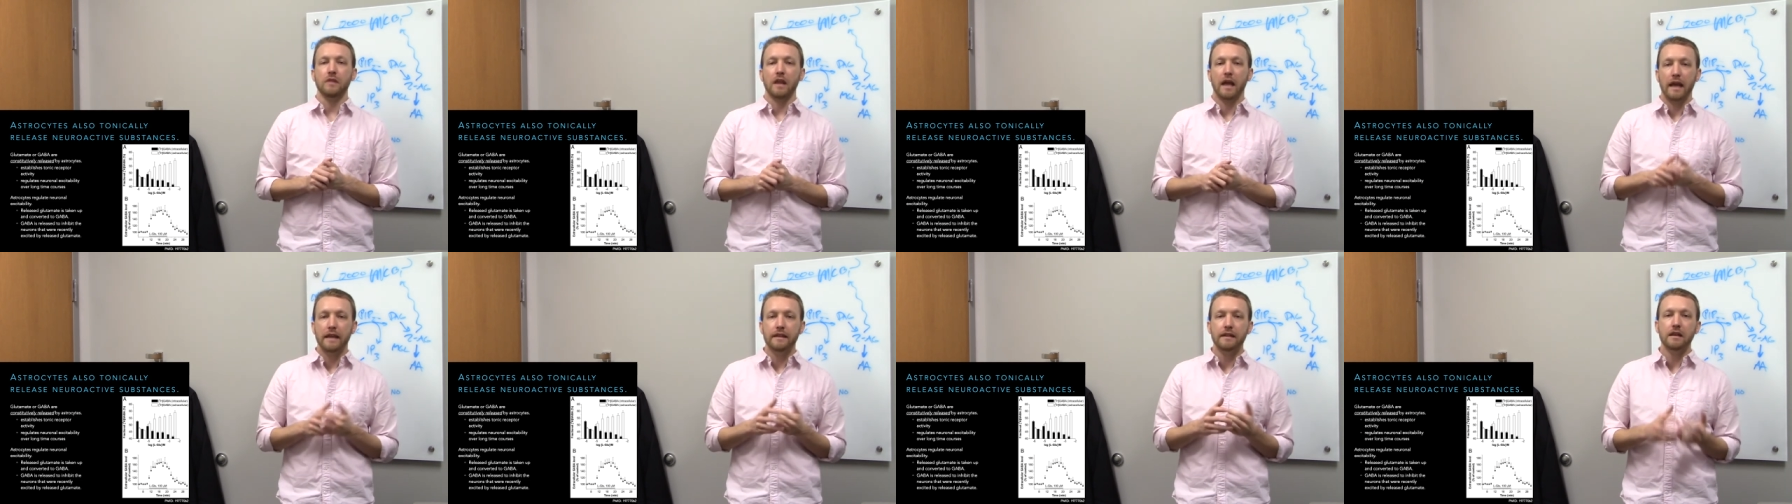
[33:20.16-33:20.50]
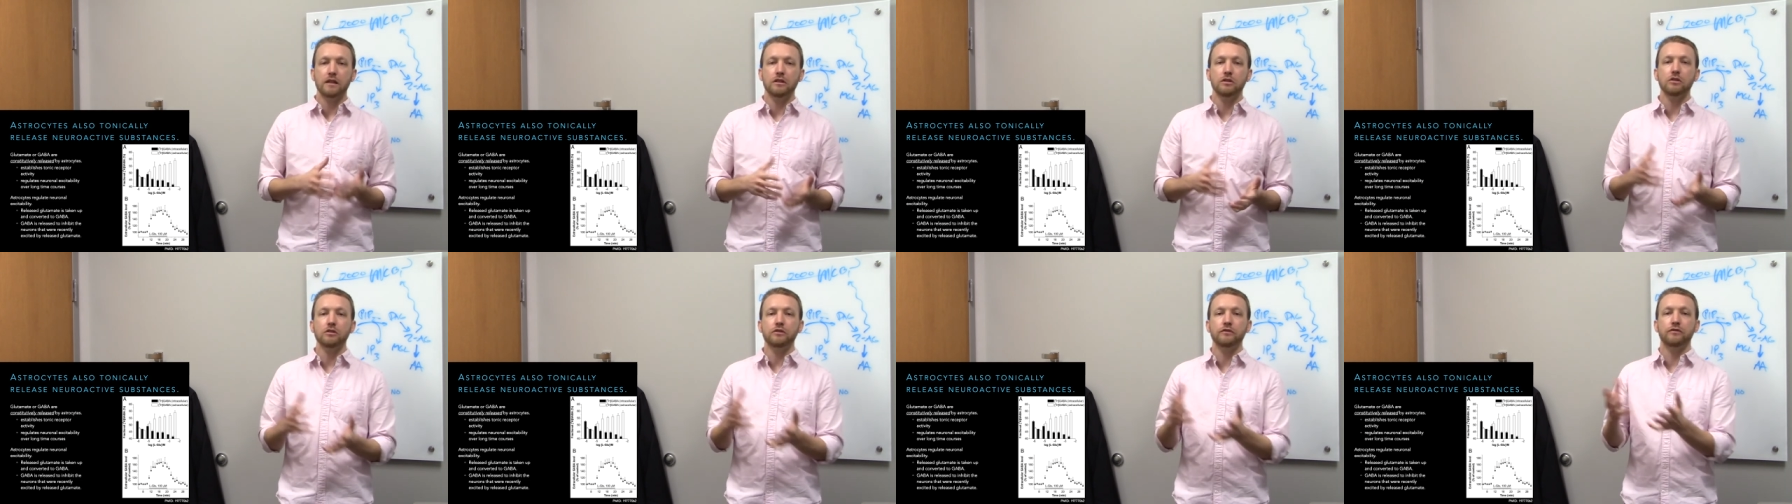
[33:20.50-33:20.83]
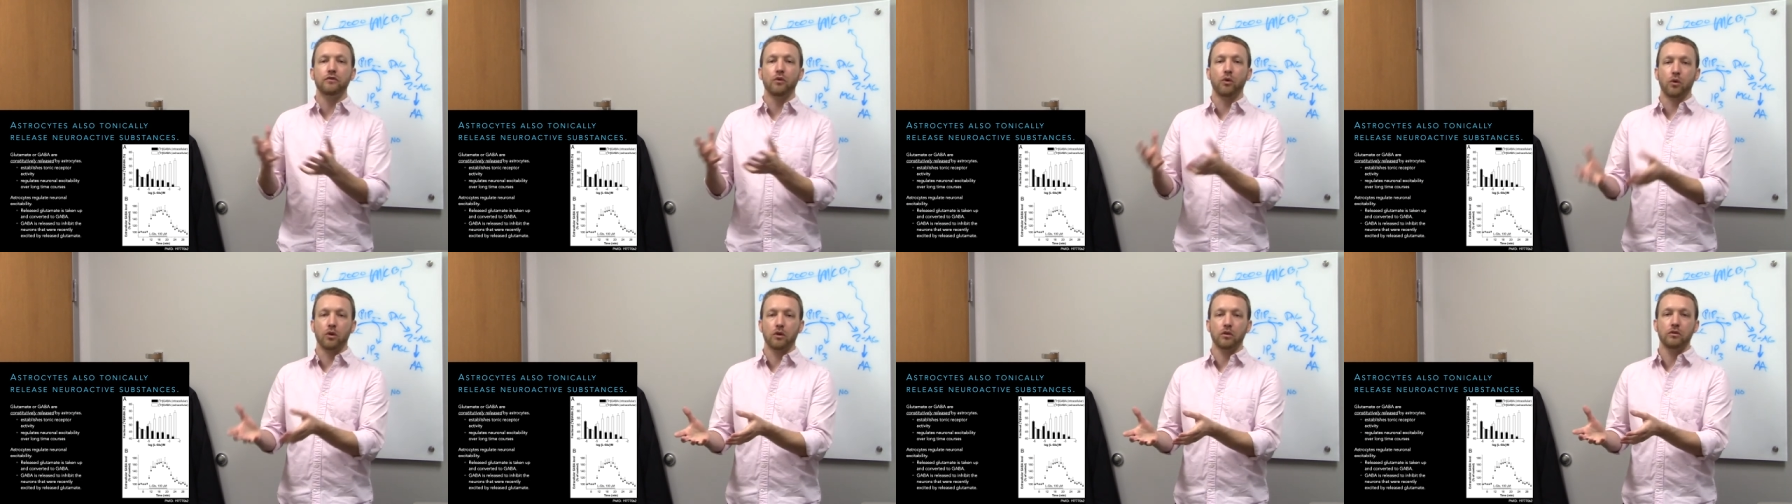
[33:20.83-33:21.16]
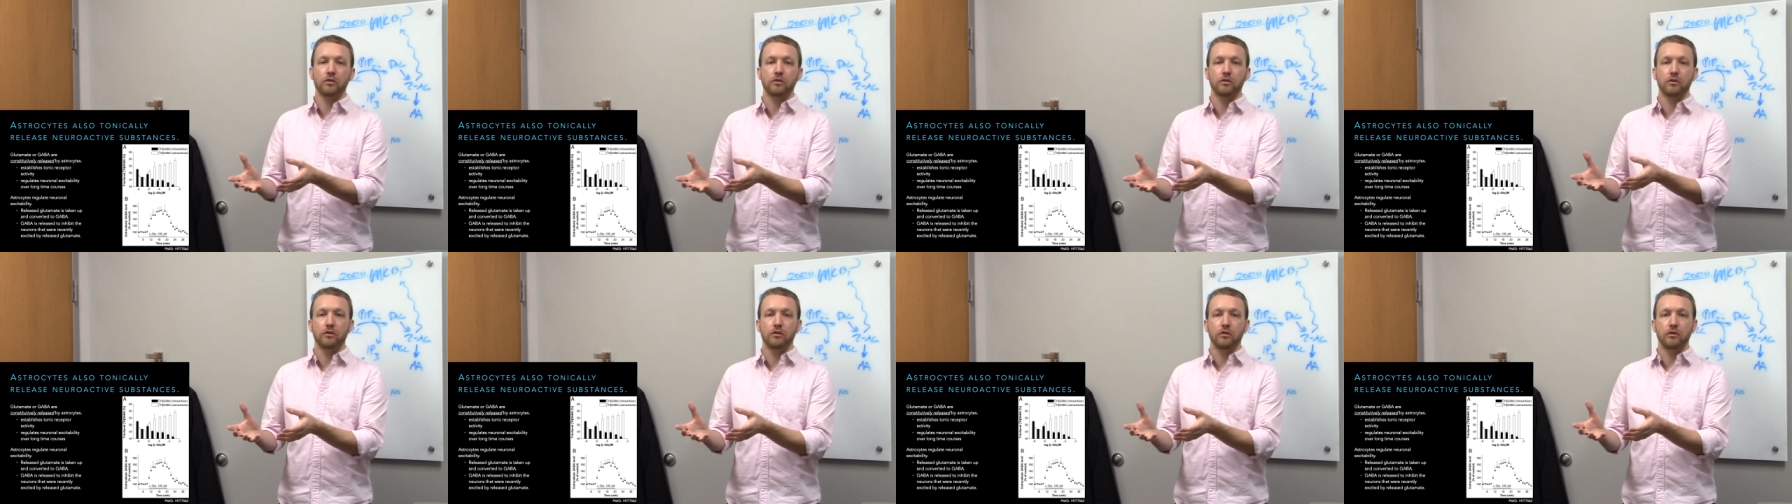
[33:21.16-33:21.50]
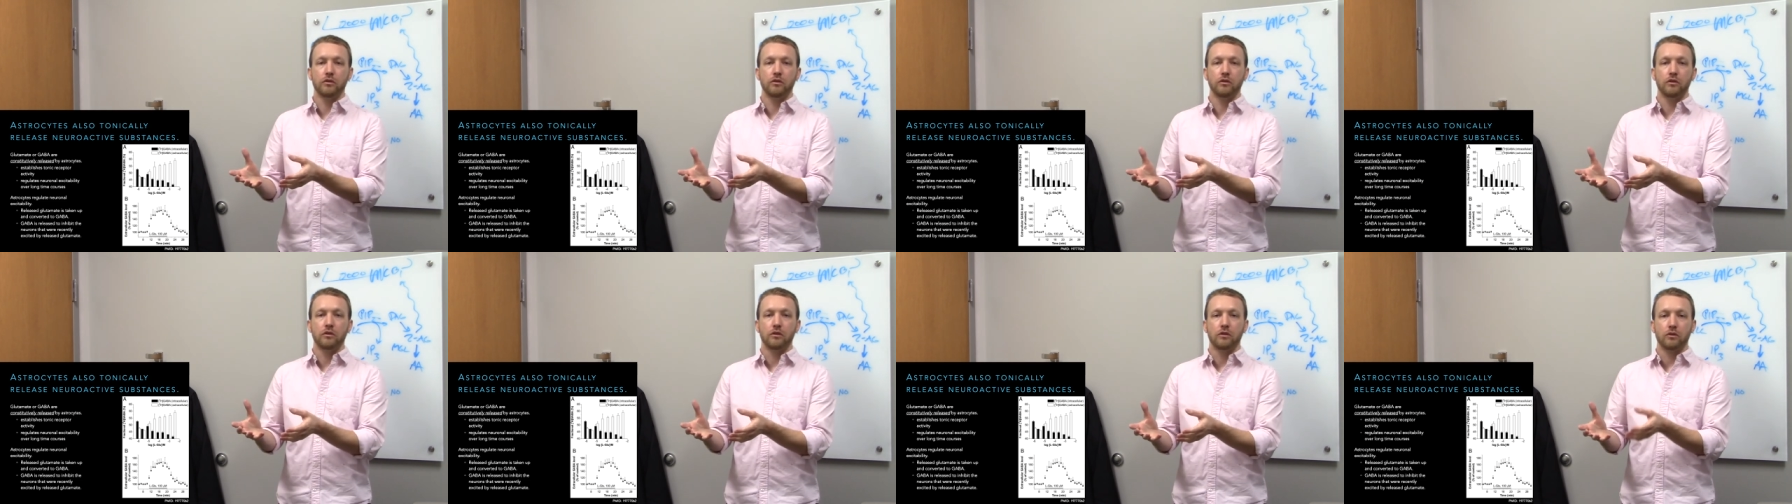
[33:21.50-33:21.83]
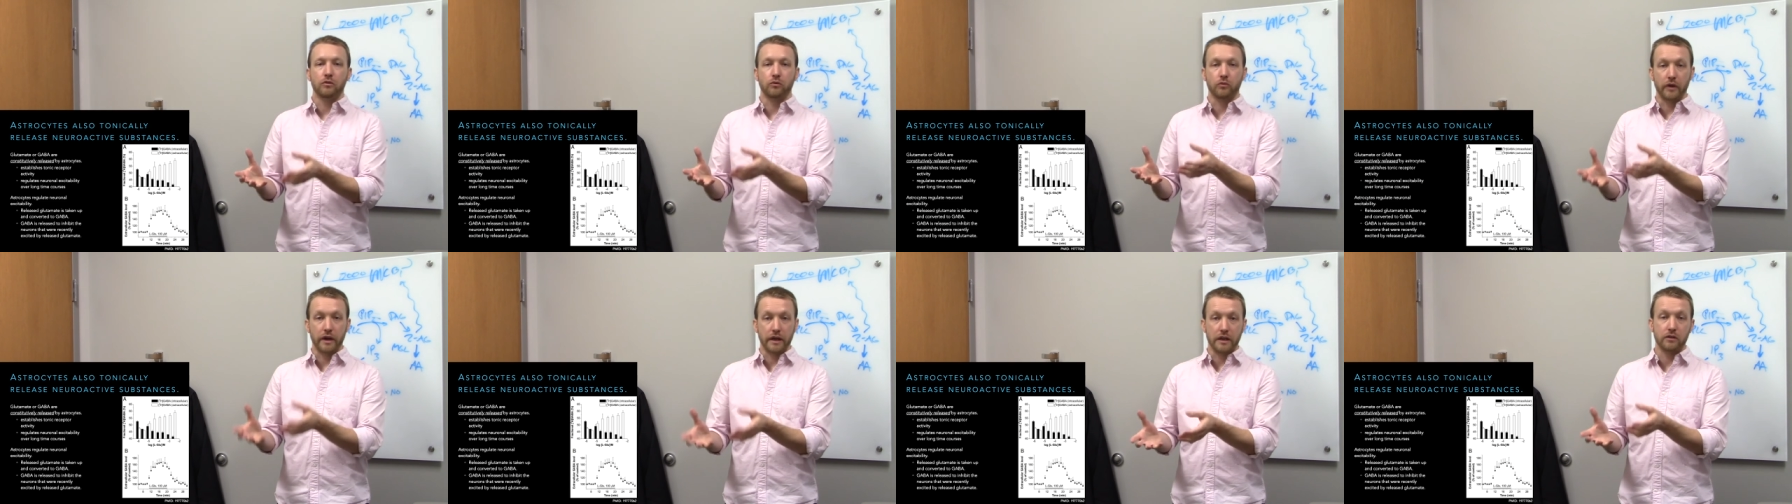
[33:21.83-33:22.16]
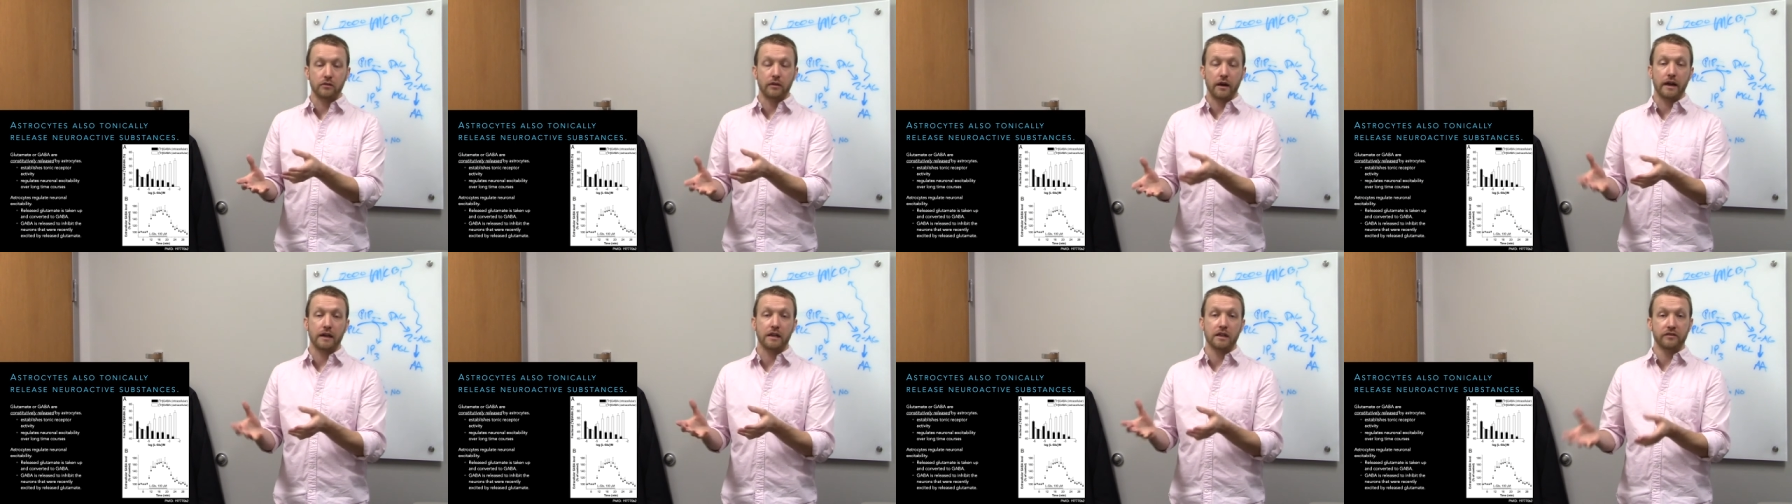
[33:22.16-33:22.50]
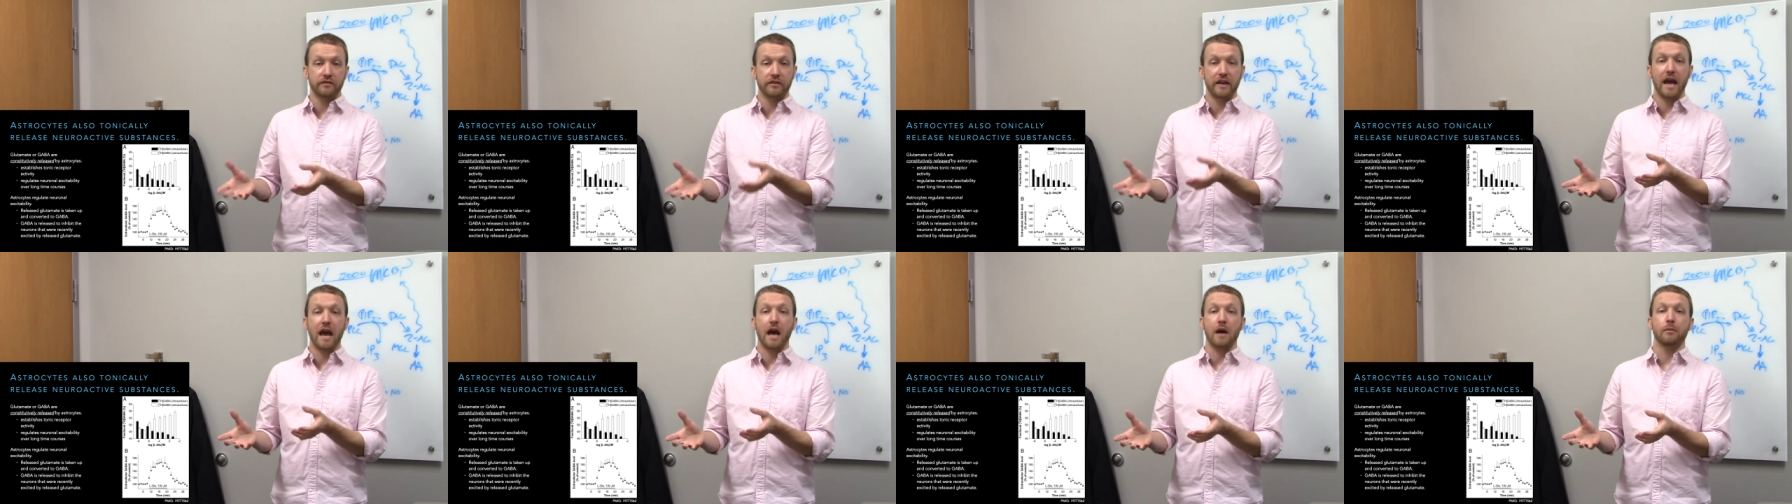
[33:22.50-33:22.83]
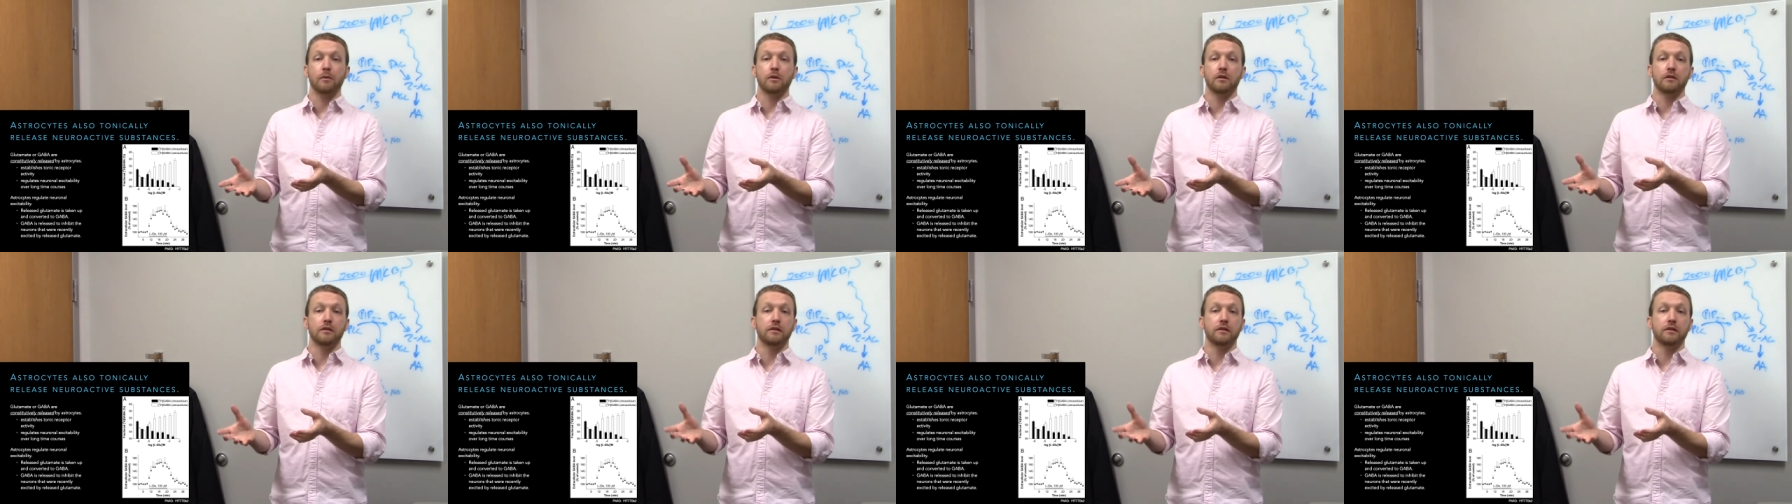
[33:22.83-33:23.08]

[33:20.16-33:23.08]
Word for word: and they look for radioactive GABA.